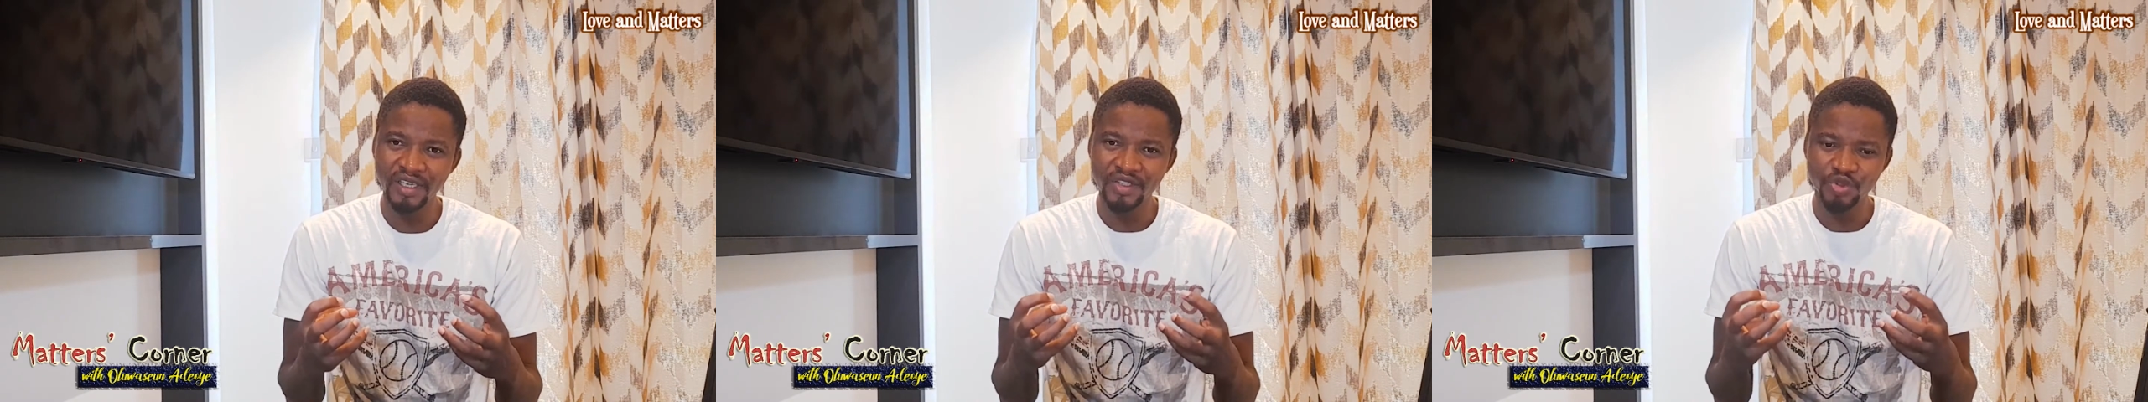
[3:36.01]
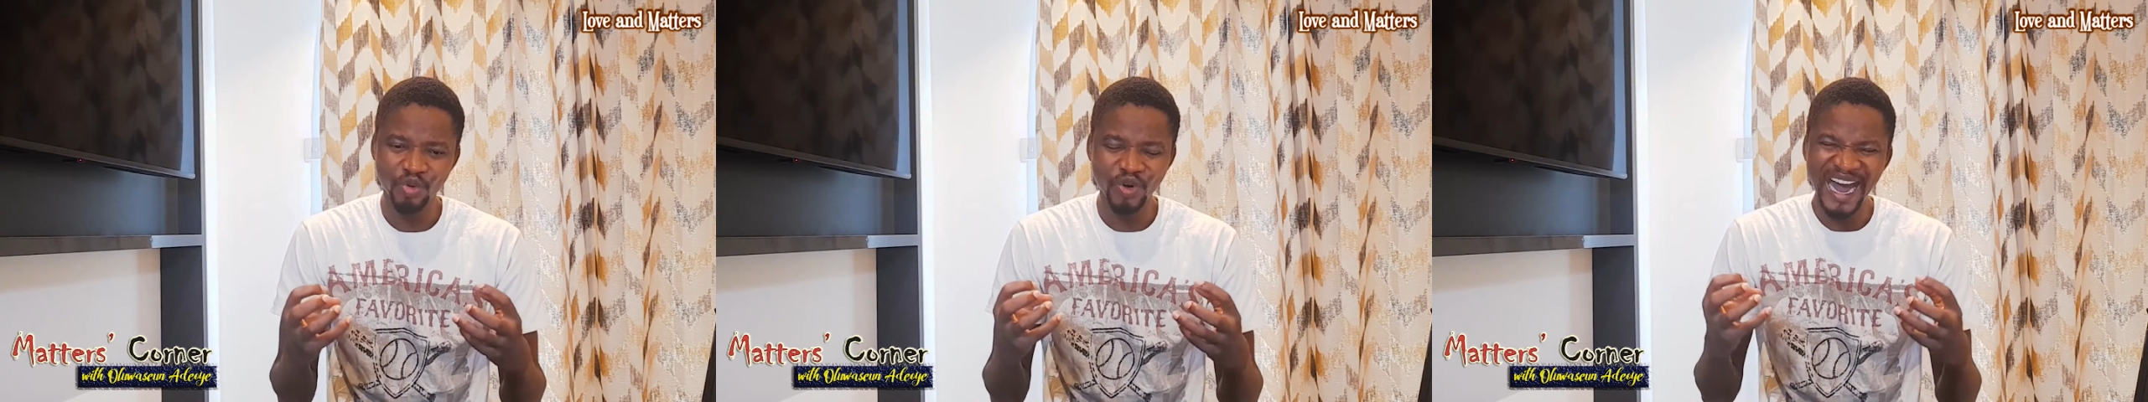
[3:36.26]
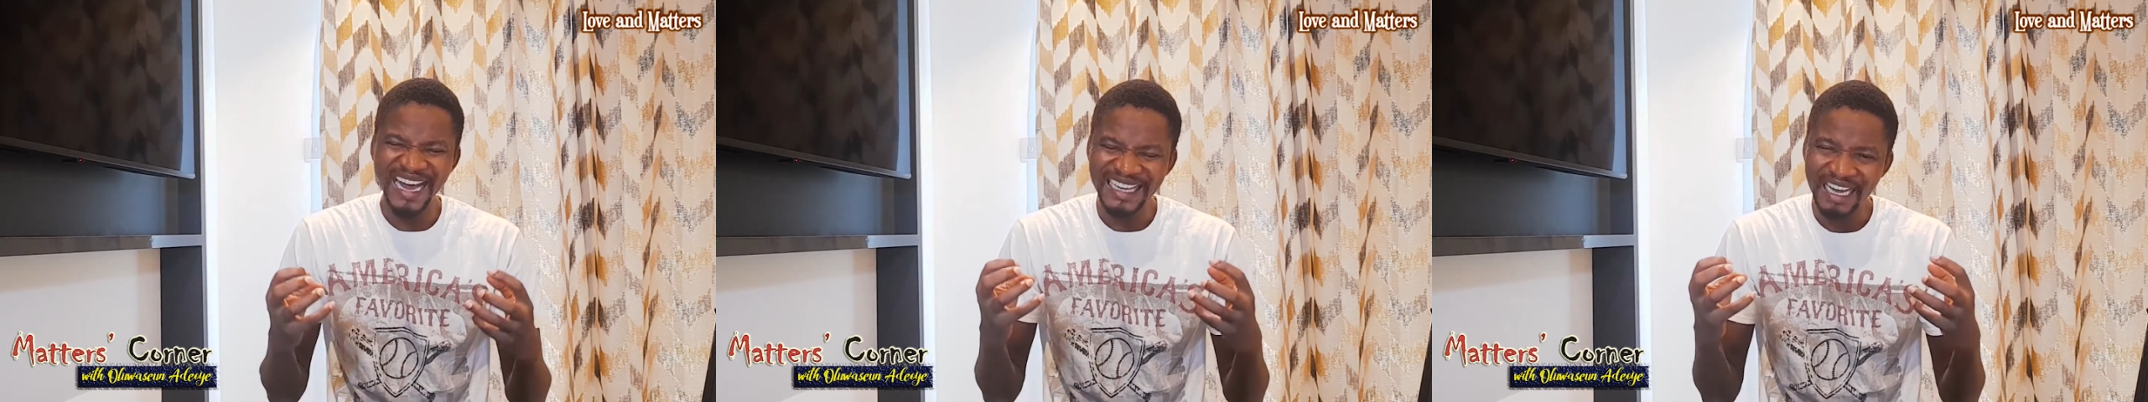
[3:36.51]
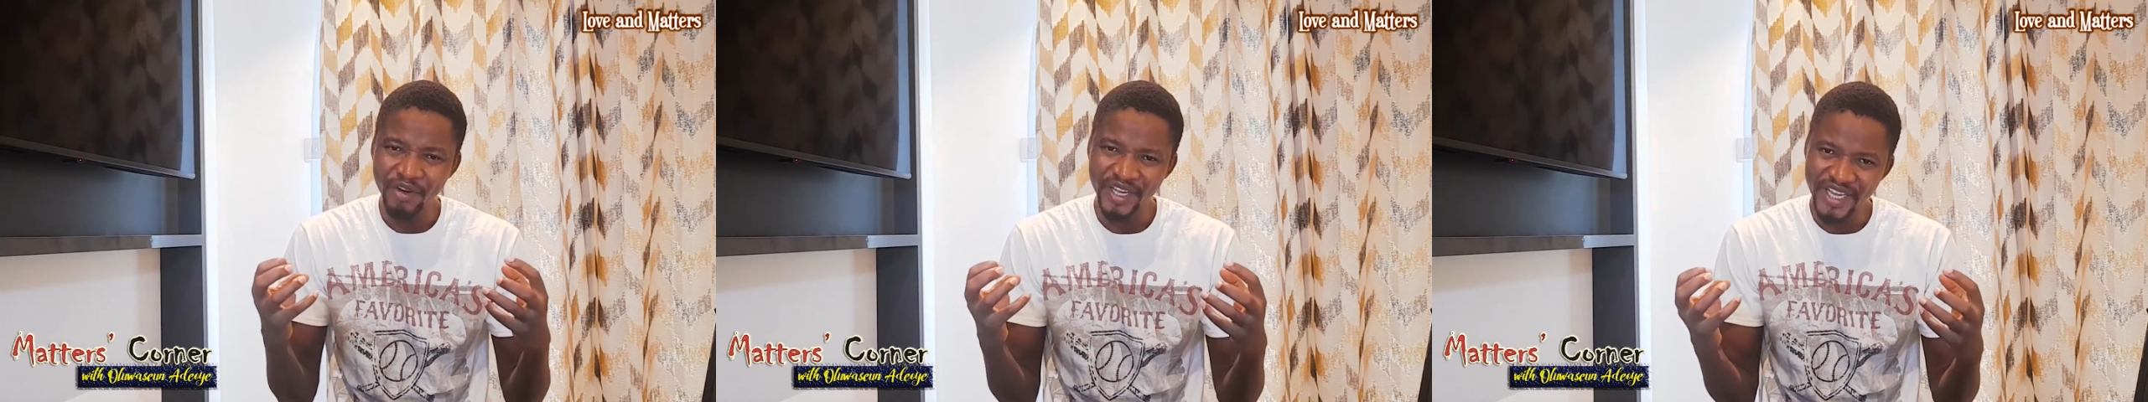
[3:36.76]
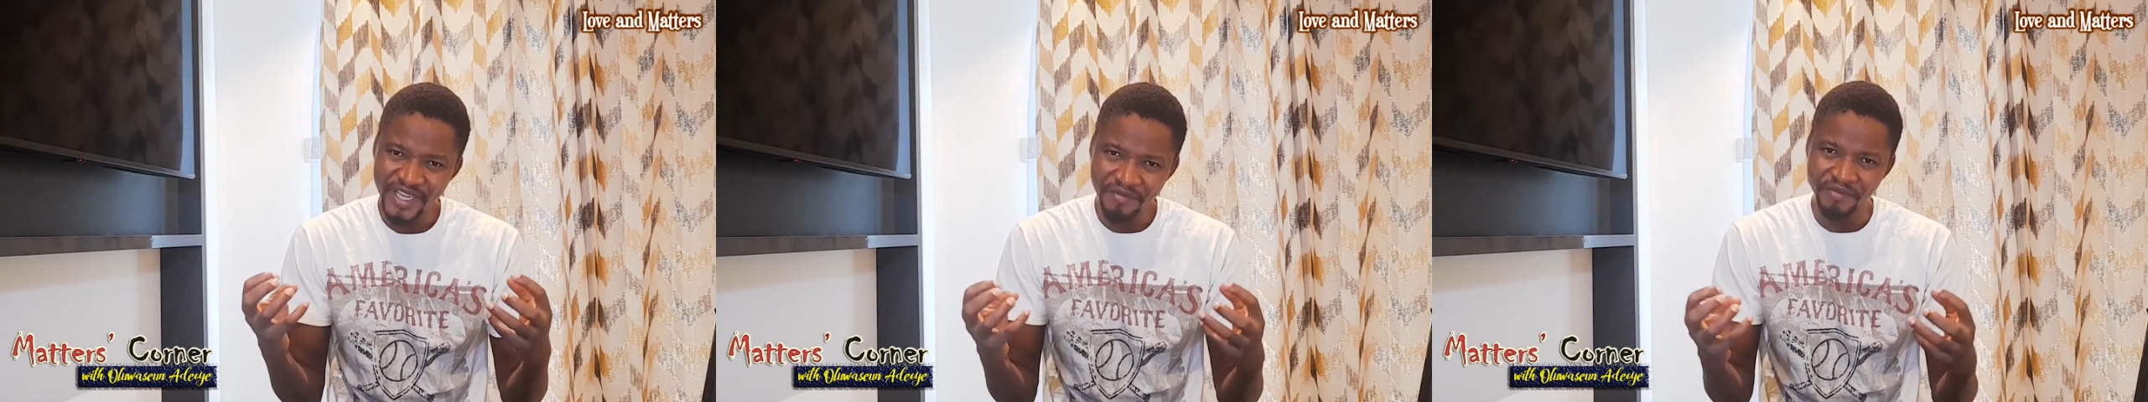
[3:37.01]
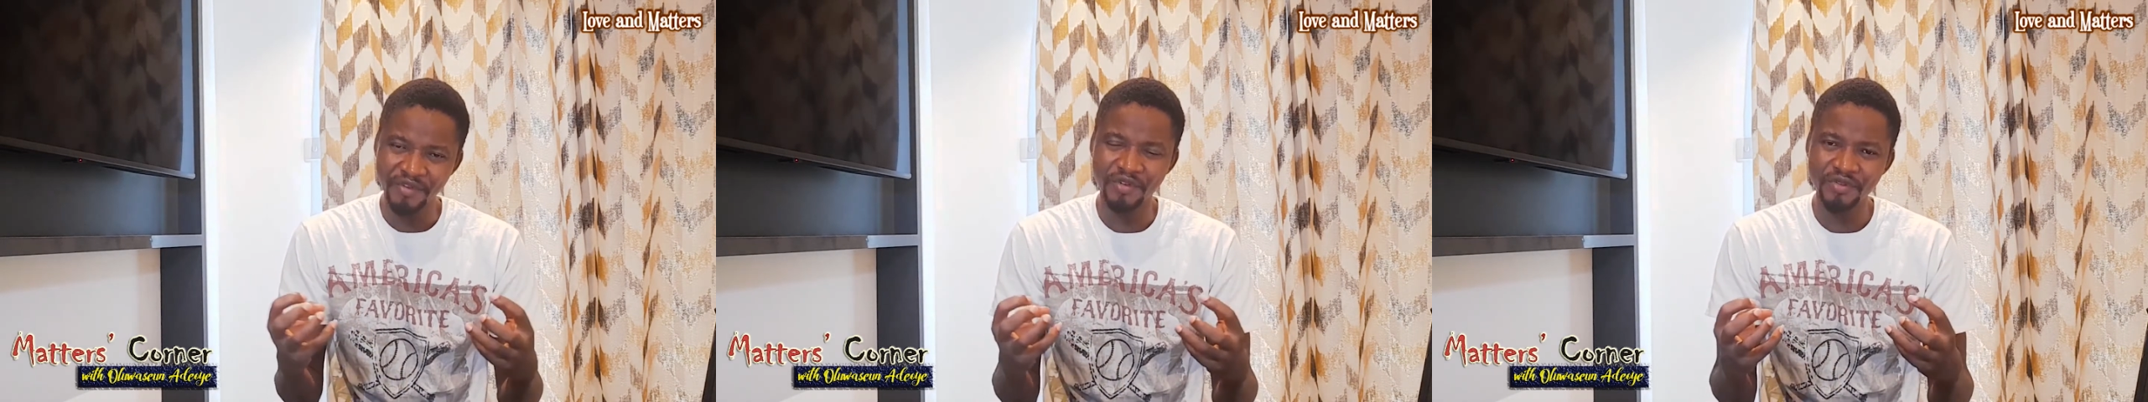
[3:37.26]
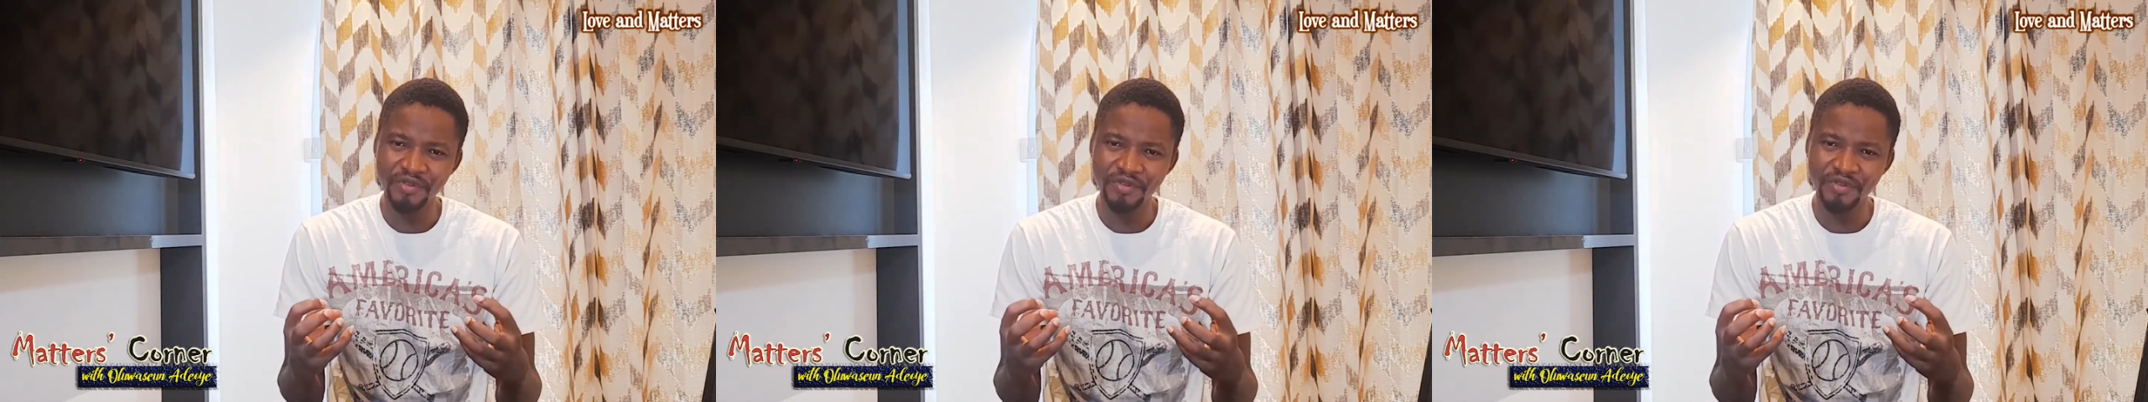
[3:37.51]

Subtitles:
to allow evil